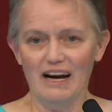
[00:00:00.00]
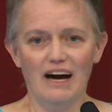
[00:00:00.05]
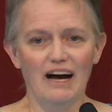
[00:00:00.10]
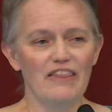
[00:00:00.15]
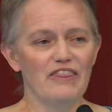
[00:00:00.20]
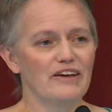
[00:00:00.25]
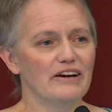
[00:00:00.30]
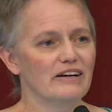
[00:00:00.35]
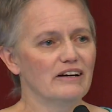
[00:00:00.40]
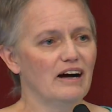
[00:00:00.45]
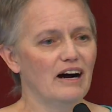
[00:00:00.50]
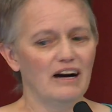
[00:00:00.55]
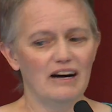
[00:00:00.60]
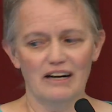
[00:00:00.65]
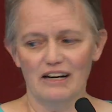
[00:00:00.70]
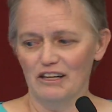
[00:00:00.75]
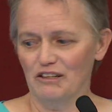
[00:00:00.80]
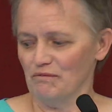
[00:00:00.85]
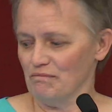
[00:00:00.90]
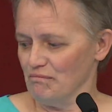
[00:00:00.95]
There
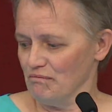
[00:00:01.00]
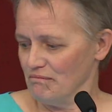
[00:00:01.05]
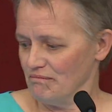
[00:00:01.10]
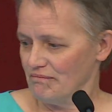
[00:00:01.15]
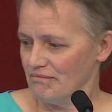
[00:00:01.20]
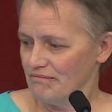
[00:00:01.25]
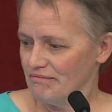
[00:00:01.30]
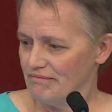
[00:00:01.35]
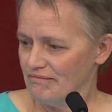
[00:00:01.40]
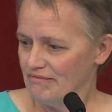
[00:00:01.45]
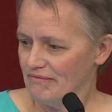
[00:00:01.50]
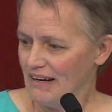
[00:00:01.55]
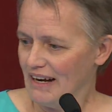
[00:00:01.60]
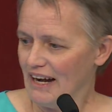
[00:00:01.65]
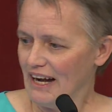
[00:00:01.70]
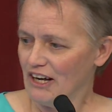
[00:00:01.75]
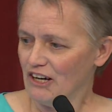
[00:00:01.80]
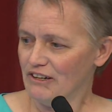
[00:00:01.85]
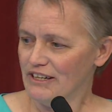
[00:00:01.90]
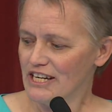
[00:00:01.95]
are,
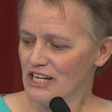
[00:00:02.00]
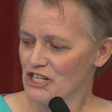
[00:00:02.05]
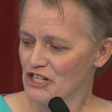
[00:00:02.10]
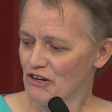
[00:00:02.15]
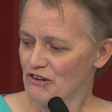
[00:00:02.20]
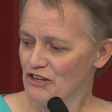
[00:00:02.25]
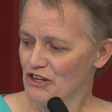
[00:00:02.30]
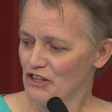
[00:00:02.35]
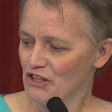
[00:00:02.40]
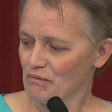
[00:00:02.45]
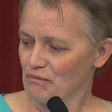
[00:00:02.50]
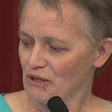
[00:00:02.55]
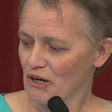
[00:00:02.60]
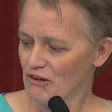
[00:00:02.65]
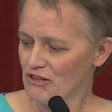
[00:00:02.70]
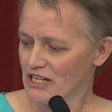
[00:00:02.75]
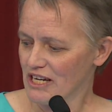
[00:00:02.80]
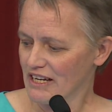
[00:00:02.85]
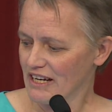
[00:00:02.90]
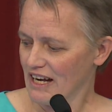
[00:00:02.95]
I already showed you the
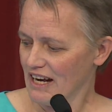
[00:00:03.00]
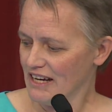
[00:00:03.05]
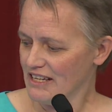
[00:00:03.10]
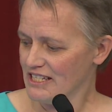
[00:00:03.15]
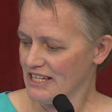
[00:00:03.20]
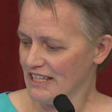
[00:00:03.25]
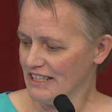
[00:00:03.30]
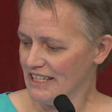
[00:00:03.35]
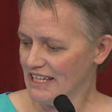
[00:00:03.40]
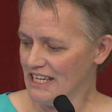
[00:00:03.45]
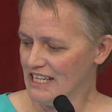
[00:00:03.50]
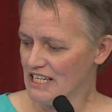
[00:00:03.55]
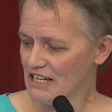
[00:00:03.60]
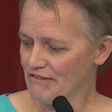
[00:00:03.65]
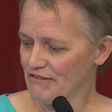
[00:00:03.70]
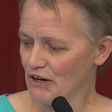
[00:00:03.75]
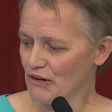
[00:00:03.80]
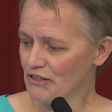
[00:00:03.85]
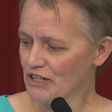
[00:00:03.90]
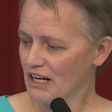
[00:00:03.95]
pros and cons in the Easy
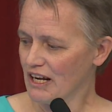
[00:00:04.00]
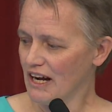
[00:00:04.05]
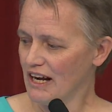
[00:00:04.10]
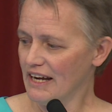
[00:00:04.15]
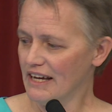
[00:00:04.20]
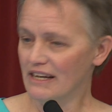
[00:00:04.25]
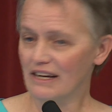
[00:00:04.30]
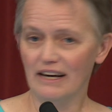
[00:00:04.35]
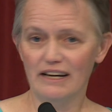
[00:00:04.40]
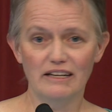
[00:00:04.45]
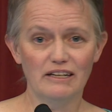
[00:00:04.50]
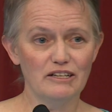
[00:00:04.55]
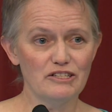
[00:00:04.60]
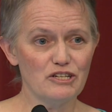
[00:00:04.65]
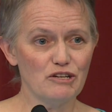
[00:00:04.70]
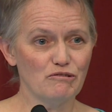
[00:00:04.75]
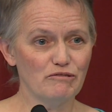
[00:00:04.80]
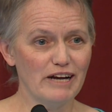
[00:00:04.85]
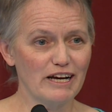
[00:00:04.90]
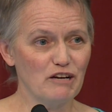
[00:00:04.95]
Voter Guide. I
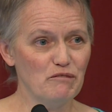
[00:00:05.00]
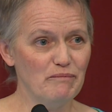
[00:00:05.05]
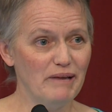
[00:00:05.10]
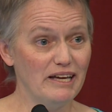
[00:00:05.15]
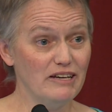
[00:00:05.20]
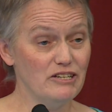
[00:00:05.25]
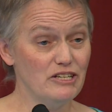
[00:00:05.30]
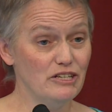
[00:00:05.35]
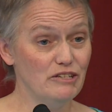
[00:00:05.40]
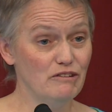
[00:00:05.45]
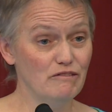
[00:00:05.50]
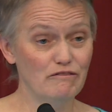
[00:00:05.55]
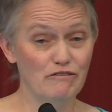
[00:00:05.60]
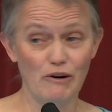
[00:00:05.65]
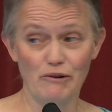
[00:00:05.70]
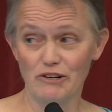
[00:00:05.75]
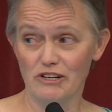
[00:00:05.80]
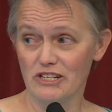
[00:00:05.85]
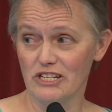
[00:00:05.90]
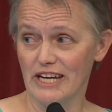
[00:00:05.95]
also recommend to you
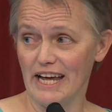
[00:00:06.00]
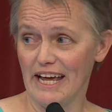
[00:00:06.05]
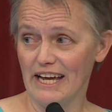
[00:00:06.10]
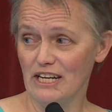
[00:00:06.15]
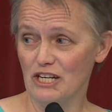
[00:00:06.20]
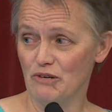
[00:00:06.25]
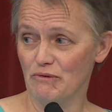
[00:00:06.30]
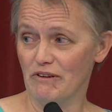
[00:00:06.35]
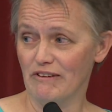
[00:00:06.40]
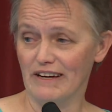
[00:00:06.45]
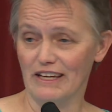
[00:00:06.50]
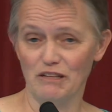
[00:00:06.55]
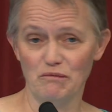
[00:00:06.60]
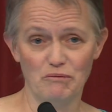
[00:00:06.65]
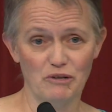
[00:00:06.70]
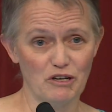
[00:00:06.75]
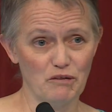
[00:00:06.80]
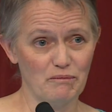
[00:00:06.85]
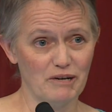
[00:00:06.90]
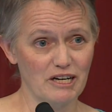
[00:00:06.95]
Voters Edge. We've got the
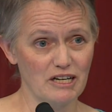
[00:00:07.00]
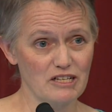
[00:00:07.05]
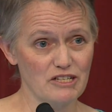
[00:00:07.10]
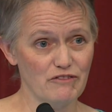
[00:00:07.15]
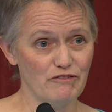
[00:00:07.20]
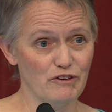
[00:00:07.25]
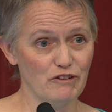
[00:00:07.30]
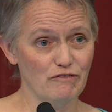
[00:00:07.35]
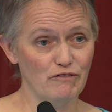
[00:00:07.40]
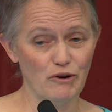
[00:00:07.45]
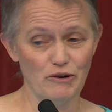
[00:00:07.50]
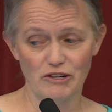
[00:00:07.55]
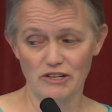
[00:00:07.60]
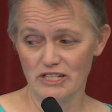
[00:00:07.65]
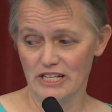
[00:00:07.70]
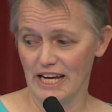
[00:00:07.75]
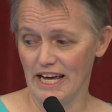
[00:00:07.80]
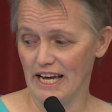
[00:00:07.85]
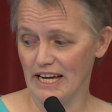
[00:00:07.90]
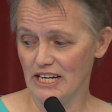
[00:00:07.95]
bookmarks for
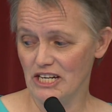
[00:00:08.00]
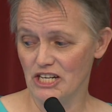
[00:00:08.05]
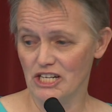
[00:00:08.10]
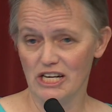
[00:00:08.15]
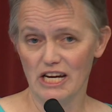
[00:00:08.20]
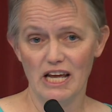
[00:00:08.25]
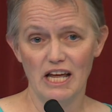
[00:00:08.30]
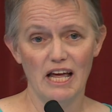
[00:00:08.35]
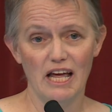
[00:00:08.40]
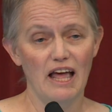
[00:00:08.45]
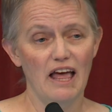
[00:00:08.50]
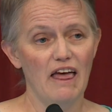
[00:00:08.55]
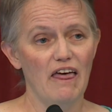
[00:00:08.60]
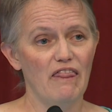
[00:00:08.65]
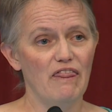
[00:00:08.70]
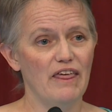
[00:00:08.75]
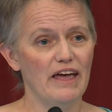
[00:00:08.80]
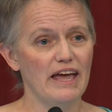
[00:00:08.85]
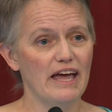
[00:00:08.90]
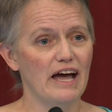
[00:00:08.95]
Voters Edge.
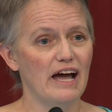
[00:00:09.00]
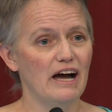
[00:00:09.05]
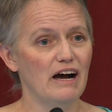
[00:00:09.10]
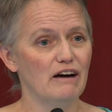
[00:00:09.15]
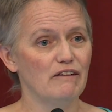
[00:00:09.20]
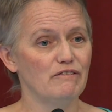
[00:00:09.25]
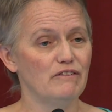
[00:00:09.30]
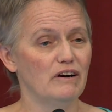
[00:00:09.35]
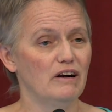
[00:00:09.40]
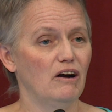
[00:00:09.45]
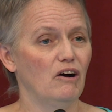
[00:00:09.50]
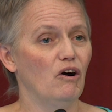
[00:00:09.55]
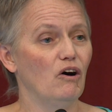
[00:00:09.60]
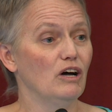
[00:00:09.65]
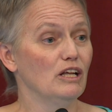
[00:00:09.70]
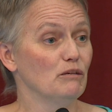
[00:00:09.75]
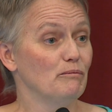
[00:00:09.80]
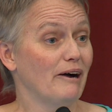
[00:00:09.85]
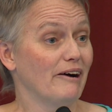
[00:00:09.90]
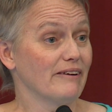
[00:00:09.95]
They have
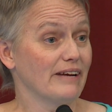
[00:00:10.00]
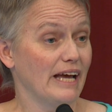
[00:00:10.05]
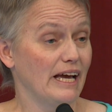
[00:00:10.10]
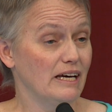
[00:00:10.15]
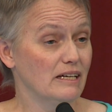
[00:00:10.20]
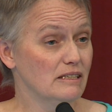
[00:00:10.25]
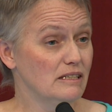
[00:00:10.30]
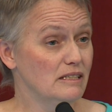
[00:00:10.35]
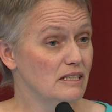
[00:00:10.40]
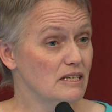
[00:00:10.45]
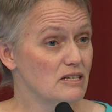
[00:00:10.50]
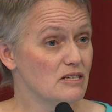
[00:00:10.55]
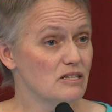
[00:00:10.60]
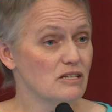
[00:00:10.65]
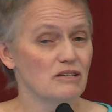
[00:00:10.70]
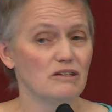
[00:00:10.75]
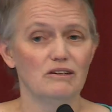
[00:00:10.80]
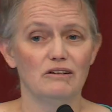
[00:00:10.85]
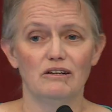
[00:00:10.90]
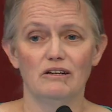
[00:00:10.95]
all about candidates,
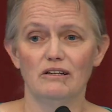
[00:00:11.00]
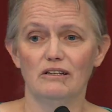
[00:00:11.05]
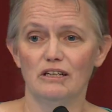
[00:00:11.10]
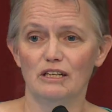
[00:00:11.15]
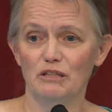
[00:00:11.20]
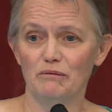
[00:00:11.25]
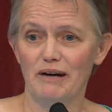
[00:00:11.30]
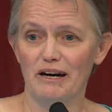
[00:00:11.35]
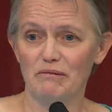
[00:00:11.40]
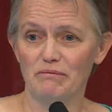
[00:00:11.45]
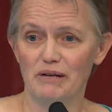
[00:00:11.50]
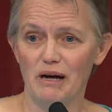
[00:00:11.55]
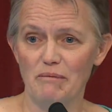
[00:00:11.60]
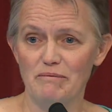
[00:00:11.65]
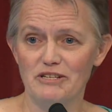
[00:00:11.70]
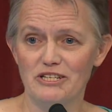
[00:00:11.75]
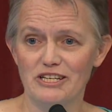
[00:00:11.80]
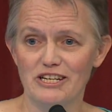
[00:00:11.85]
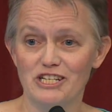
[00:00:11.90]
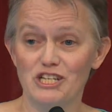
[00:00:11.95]
all about
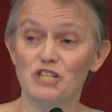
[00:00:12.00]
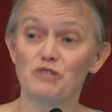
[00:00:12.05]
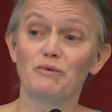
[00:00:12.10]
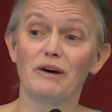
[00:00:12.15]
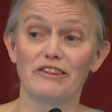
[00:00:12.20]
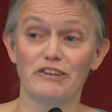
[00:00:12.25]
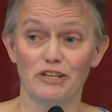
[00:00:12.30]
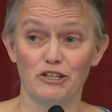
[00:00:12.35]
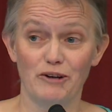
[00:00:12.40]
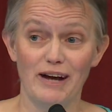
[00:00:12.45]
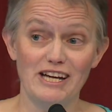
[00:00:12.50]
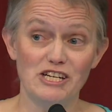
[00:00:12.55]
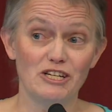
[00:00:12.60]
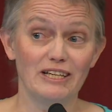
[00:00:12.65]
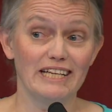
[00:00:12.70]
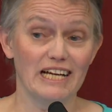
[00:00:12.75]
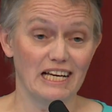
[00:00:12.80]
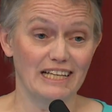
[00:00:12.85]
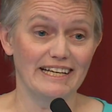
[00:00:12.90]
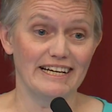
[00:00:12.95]
propositions. Well, they're
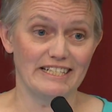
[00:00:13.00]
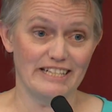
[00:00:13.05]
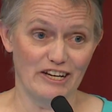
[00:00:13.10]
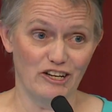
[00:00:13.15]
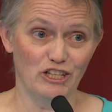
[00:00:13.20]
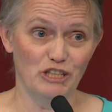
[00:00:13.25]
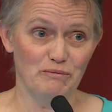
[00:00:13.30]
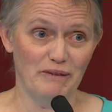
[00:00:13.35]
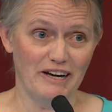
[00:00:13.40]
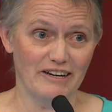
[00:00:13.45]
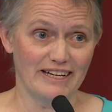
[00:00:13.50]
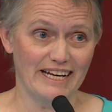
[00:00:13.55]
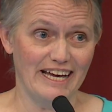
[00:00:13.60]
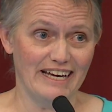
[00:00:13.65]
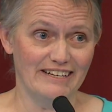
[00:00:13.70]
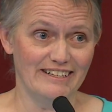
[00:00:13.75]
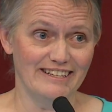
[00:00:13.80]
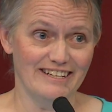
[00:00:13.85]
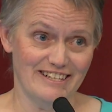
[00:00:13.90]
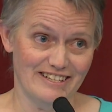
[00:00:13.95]
gradually collecting all about
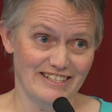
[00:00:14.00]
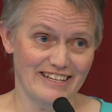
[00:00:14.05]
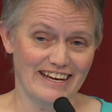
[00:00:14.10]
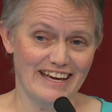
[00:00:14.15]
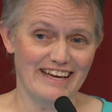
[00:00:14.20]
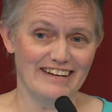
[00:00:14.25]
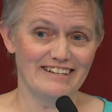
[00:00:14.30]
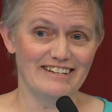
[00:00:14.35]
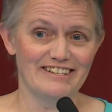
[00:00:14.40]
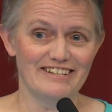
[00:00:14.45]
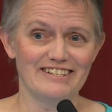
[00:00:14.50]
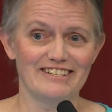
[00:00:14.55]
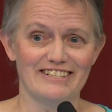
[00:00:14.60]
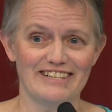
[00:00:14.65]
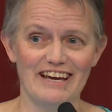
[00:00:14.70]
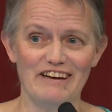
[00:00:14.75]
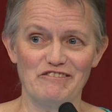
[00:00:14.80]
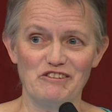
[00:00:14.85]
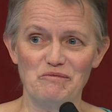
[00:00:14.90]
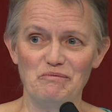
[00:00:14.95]
candidates. The candidates
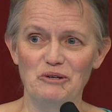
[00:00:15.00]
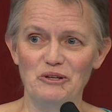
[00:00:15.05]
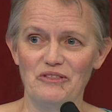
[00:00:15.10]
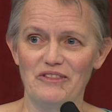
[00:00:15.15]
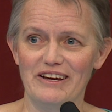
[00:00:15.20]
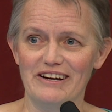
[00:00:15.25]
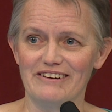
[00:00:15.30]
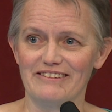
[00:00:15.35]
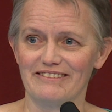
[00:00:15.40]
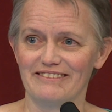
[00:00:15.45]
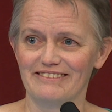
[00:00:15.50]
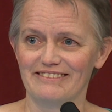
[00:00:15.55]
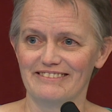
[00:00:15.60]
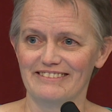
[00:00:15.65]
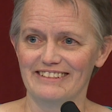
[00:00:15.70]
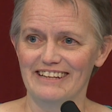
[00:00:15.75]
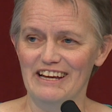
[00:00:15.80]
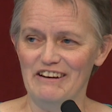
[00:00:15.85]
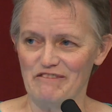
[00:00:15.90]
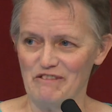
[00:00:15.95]
have to put their
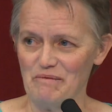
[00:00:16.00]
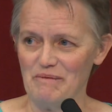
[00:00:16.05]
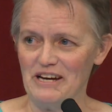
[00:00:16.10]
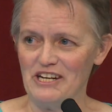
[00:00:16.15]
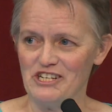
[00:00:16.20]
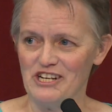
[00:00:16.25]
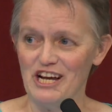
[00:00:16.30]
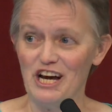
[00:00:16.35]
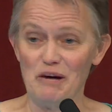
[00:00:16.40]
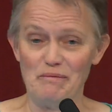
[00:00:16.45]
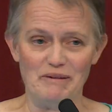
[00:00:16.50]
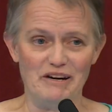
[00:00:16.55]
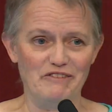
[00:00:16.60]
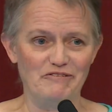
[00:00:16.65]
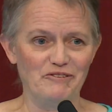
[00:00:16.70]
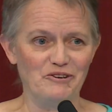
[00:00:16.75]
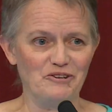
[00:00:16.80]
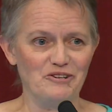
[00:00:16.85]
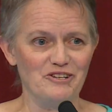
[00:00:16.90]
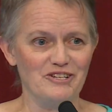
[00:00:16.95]
information up on
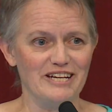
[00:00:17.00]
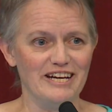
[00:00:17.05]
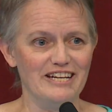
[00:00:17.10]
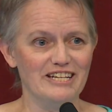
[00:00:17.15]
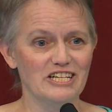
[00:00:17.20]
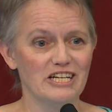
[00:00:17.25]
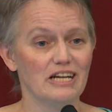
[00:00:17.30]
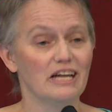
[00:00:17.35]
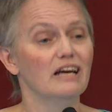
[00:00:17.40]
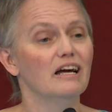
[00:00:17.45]
Voters Edge.